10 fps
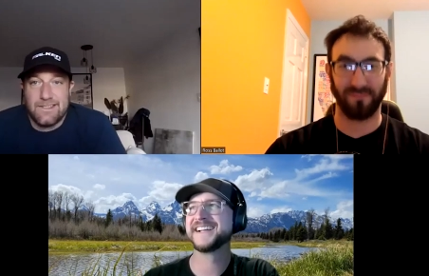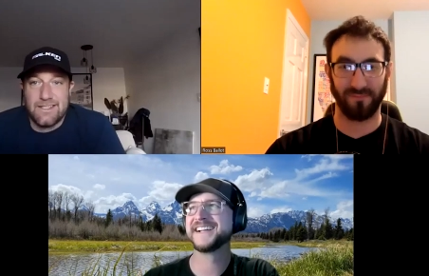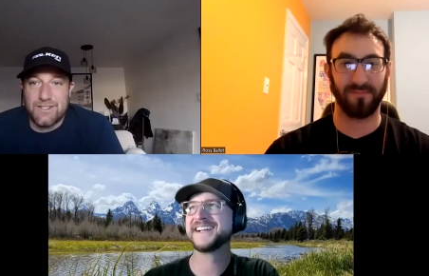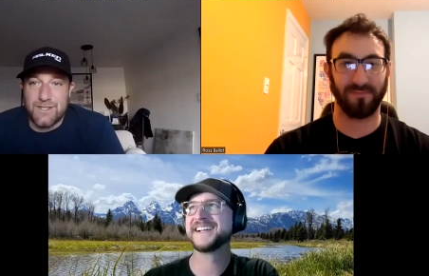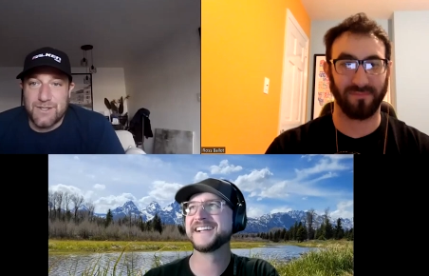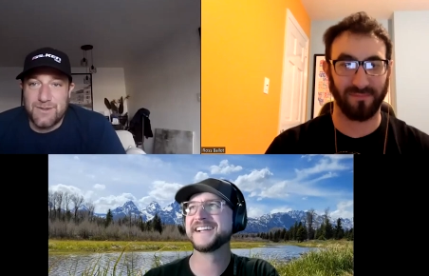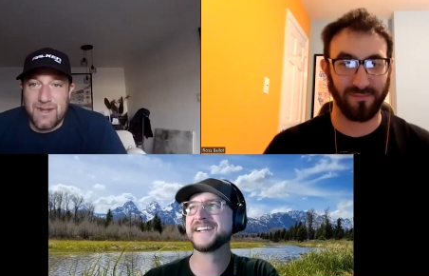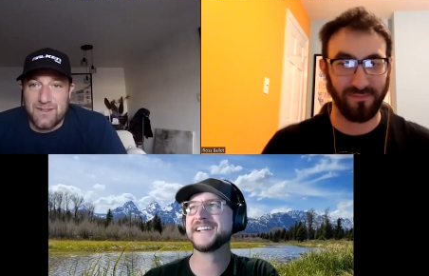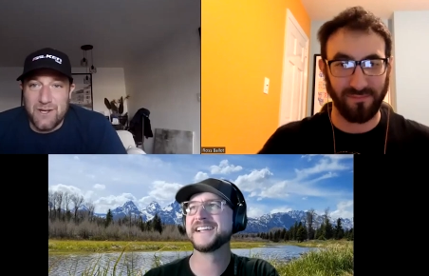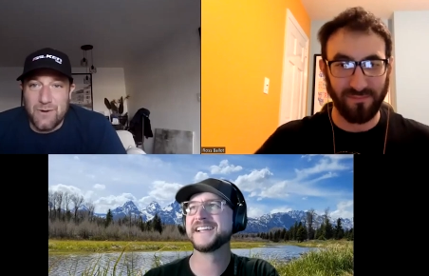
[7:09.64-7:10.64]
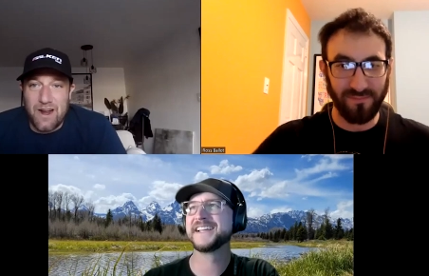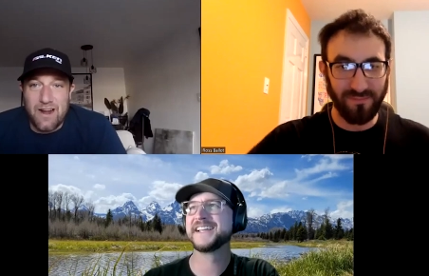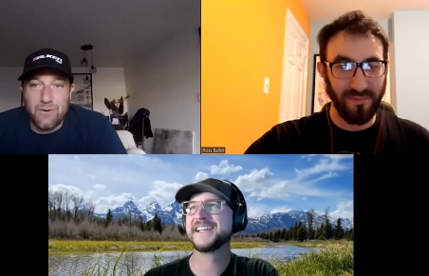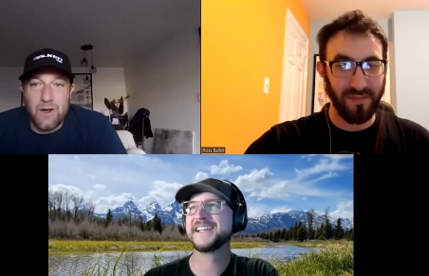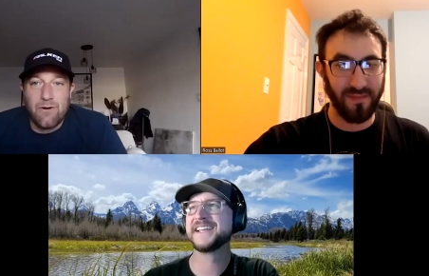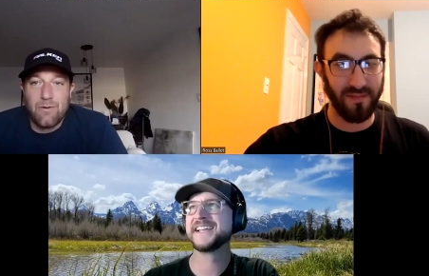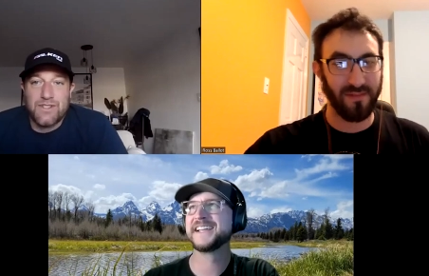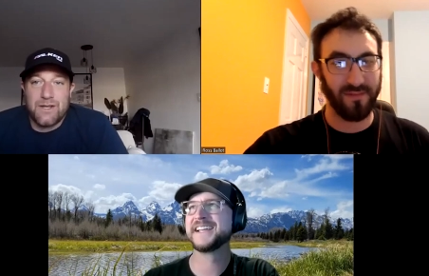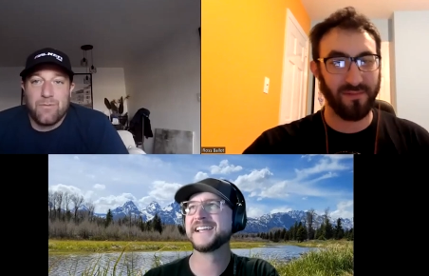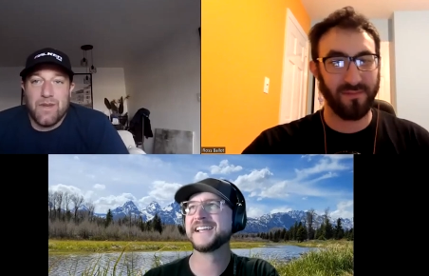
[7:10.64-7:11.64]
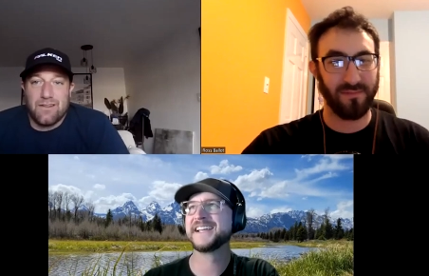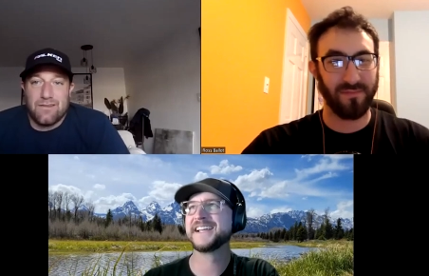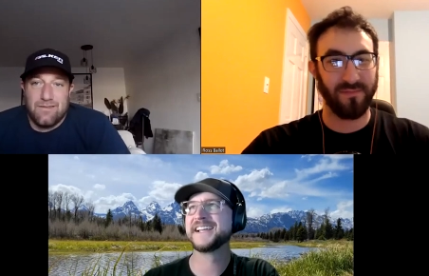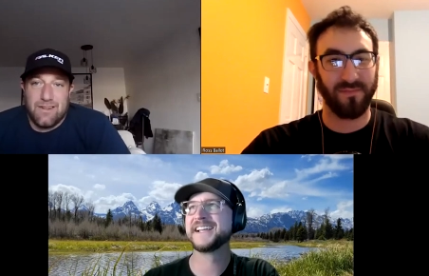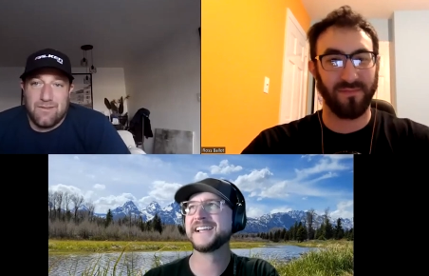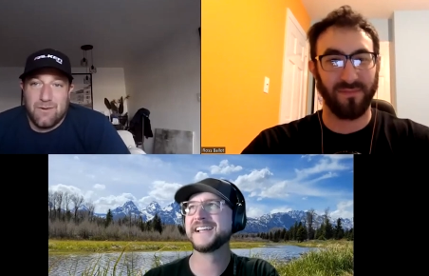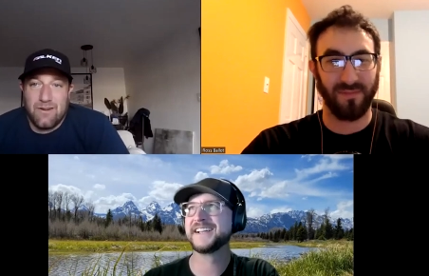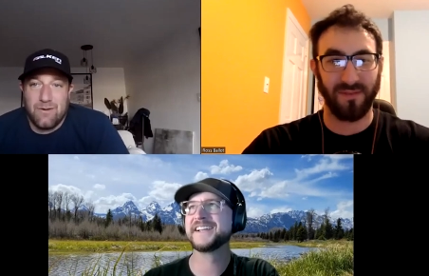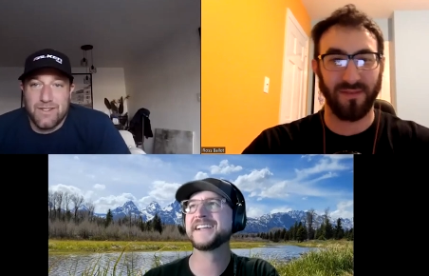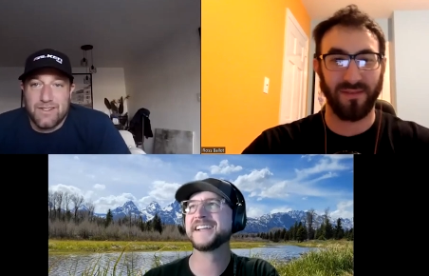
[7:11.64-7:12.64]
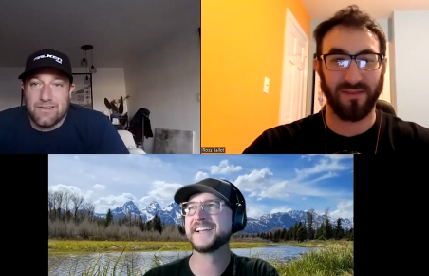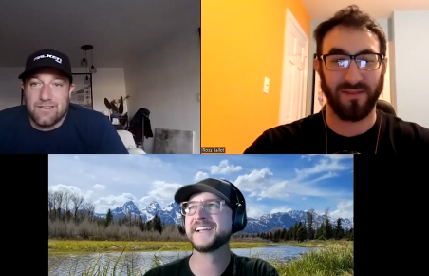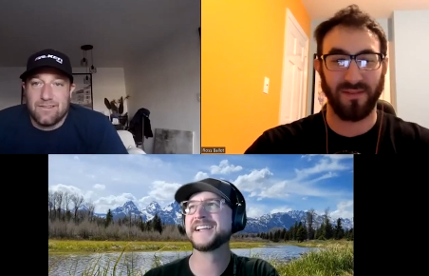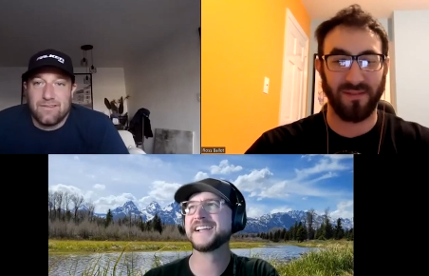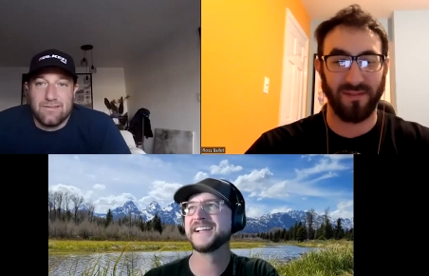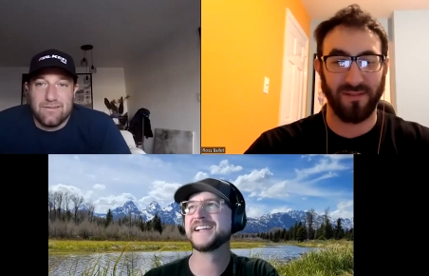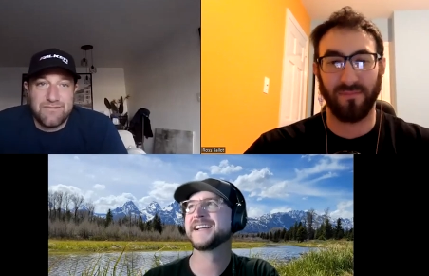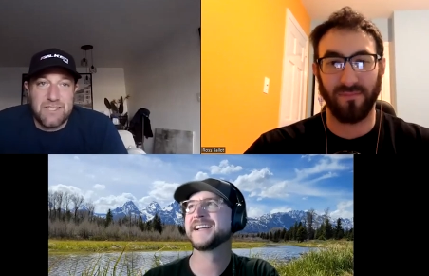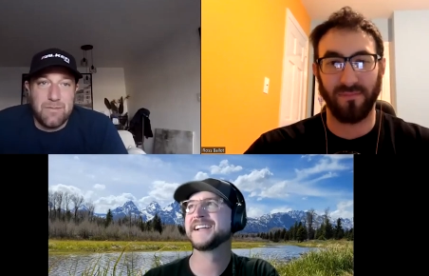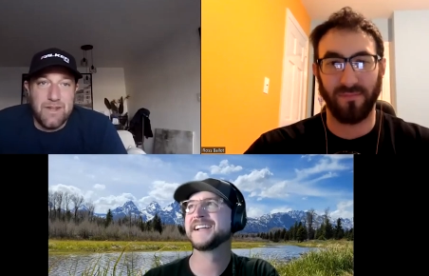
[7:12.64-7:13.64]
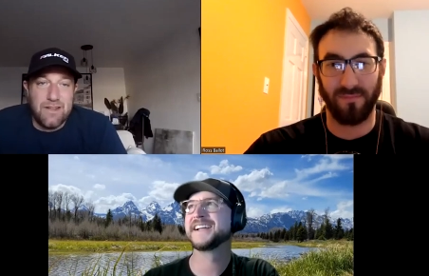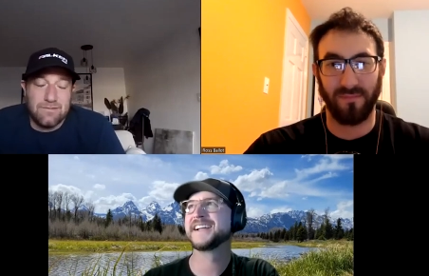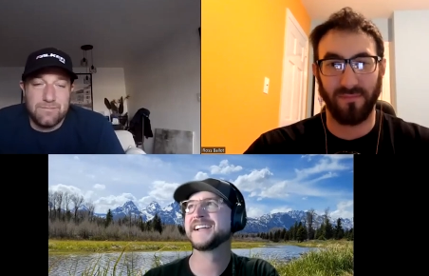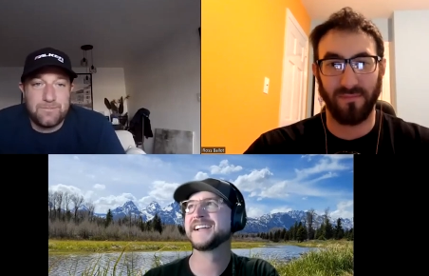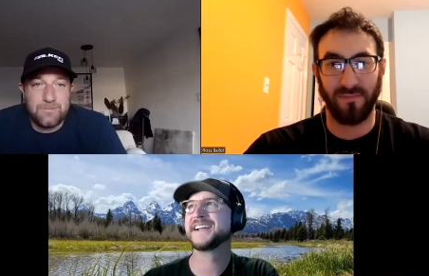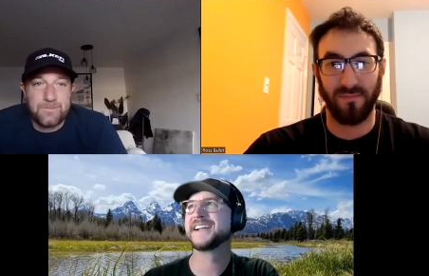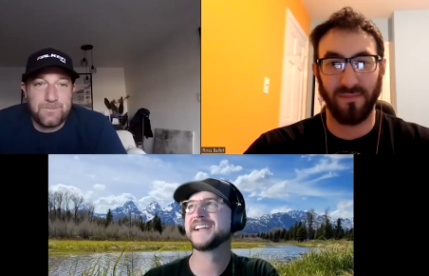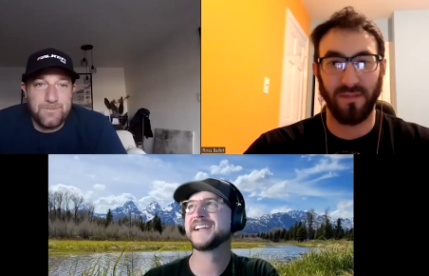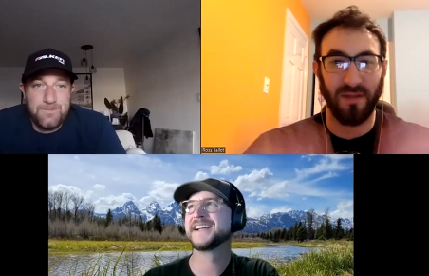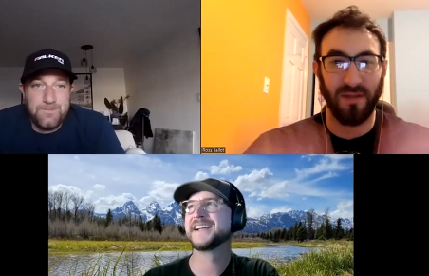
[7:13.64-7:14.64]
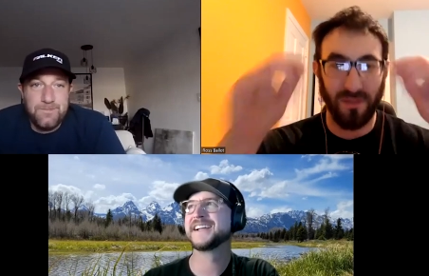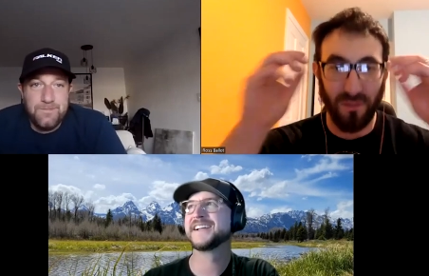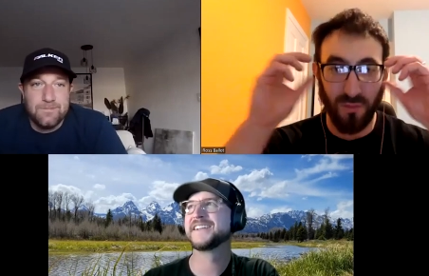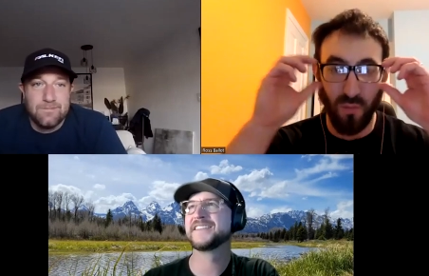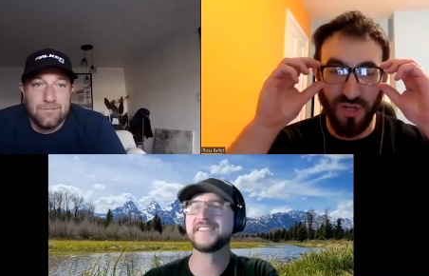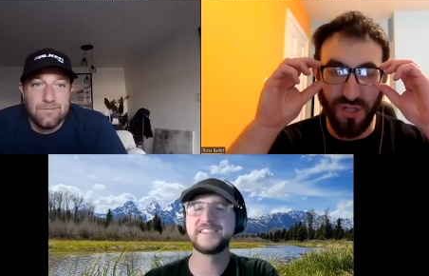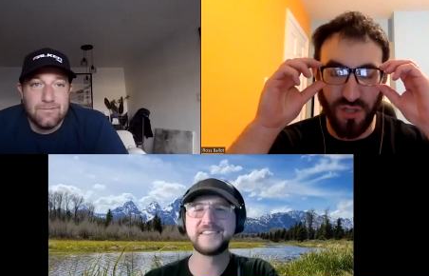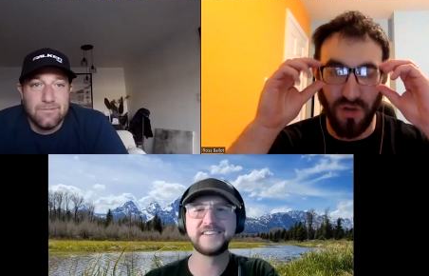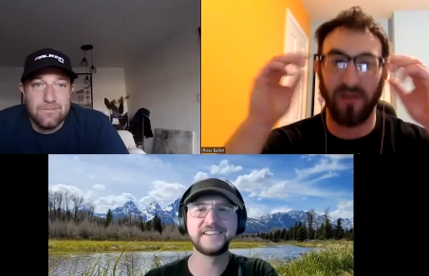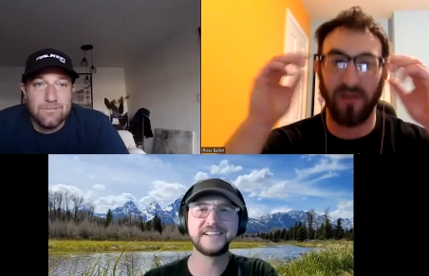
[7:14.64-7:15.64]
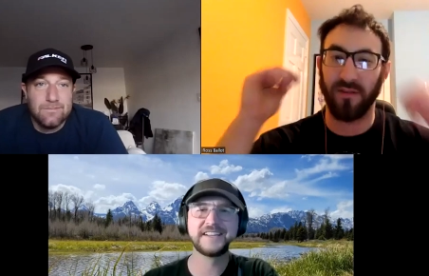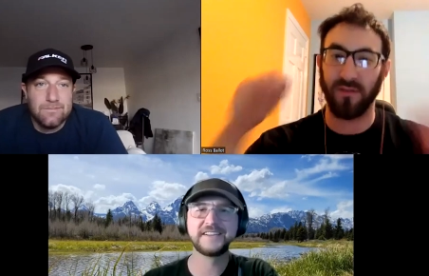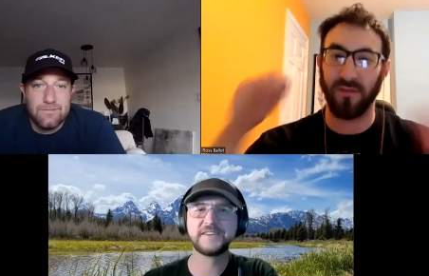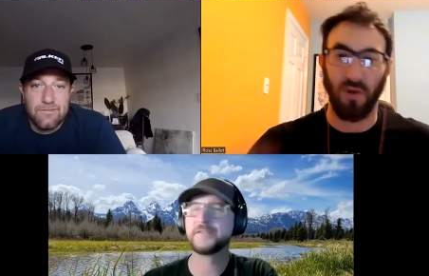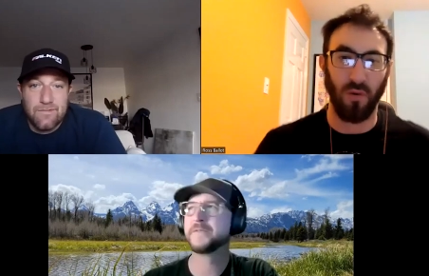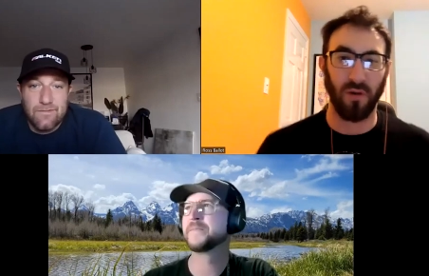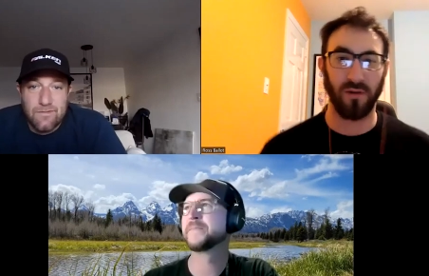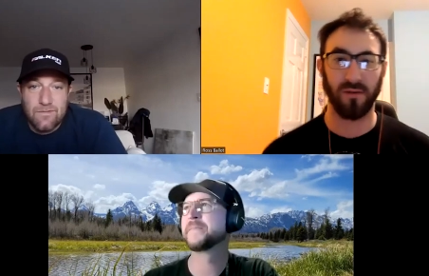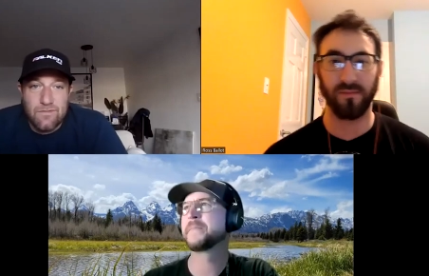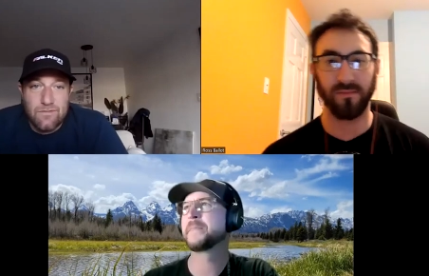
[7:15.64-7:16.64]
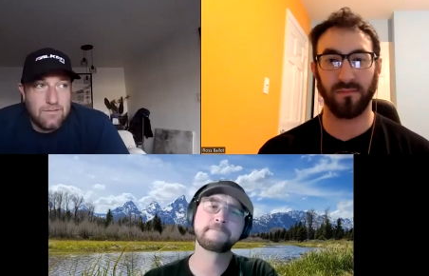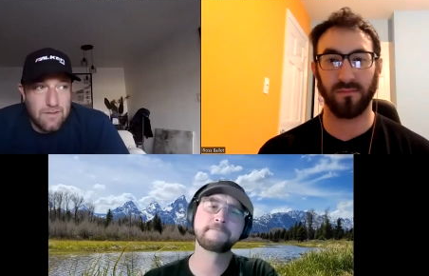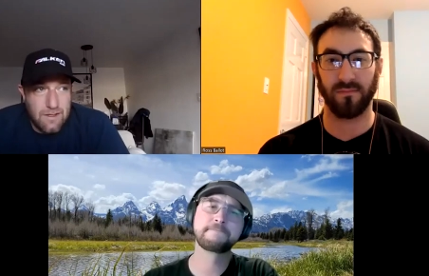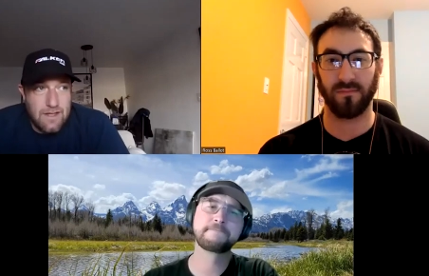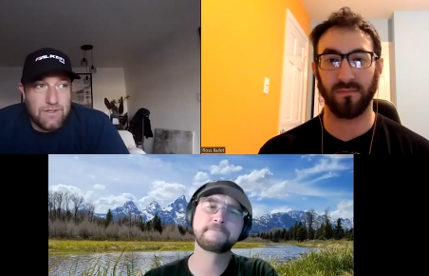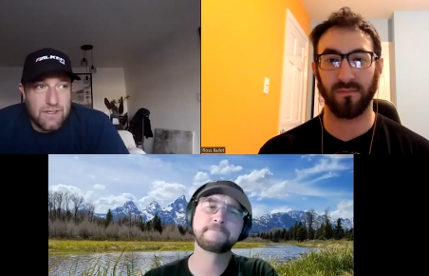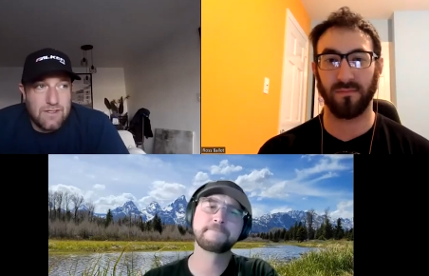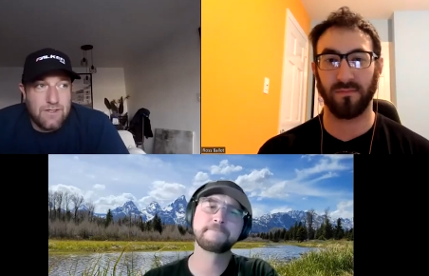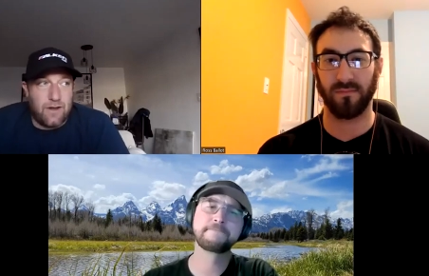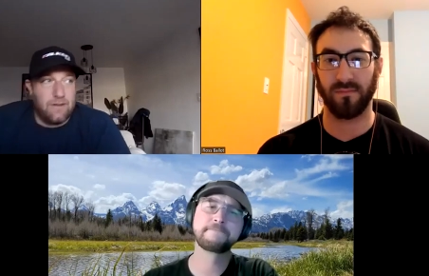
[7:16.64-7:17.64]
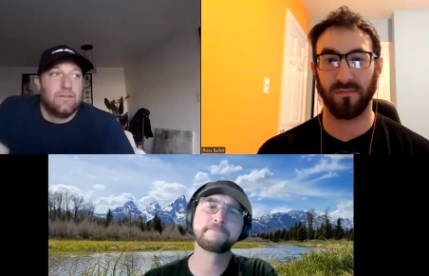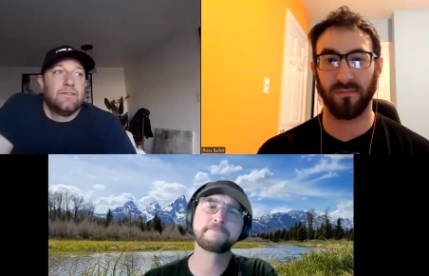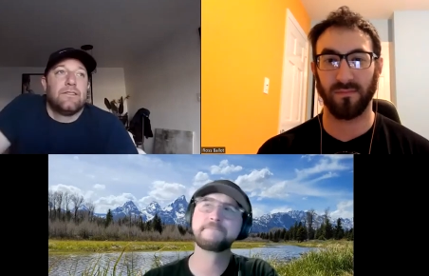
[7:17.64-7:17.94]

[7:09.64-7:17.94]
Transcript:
Speaker 1: it's just I don't know. I don't know how else I would be. I don't know how else to to be me.
Speaker 2: Where'd you start in the car world?
Speaker 1: Interesting story.